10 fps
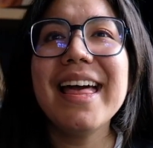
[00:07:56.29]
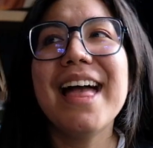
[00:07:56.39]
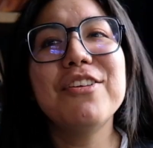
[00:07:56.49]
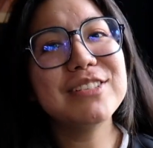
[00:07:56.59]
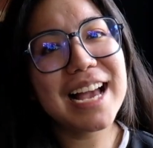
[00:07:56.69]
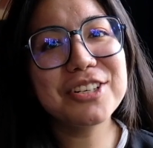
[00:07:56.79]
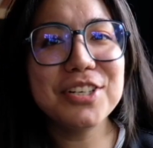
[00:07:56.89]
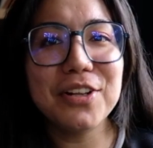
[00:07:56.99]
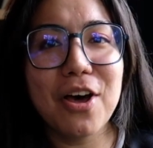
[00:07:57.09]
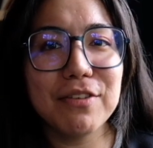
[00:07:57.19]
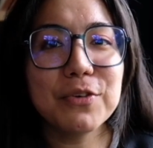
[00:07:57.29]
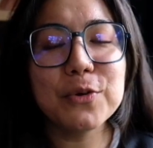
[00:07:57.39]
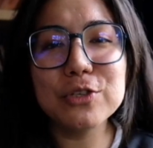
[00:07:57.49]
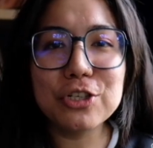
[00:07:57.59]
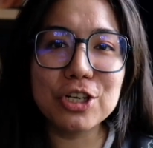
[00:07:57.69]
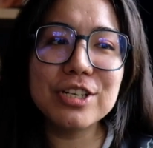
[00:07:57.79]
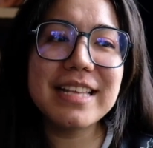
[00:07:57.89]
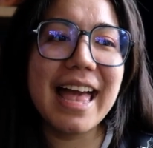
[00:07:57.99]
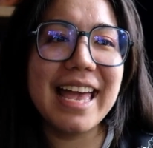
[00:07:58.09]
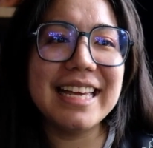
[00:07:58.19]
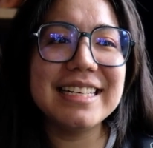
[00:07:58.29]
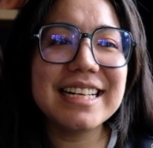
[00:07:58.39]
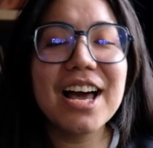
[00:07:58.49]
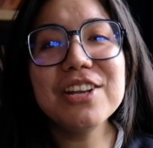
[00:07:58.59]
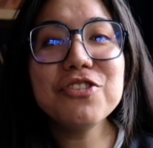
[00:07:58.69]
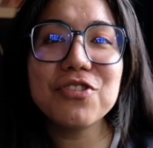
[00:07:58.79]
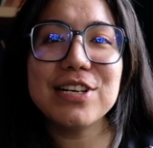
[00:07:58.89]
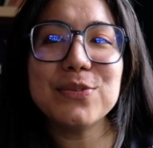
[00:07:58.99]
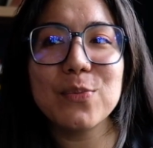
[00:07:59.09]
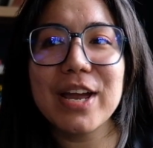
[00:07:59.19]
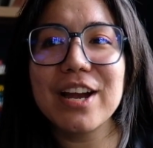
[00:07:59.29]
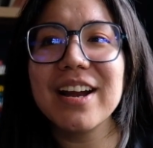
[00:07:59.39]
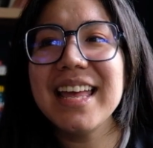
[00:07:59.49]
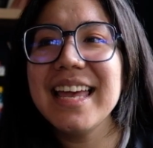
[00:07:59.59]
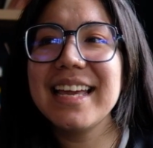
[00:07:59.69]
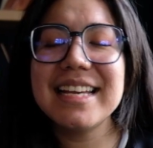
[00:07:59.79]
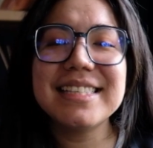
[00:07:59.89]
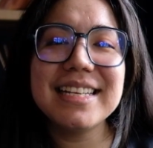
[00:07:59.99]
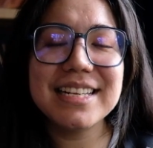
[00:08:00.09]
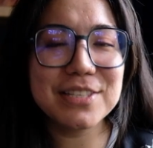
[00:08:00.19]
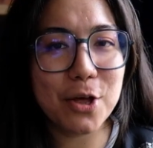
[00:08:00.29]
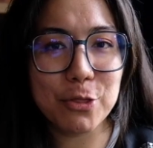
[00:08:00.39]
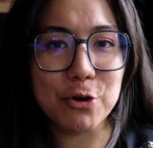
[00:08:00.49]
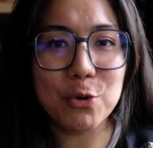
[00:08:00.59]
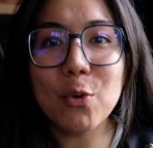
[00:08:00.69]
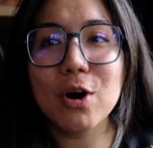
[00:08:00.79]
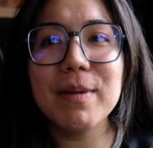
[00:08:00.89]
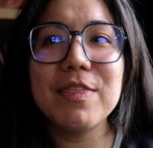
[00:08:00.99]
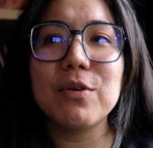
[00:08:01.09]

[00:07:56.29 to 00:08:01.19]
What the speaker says: There's actually a lot of cultures and countries where kissing is not the norm in the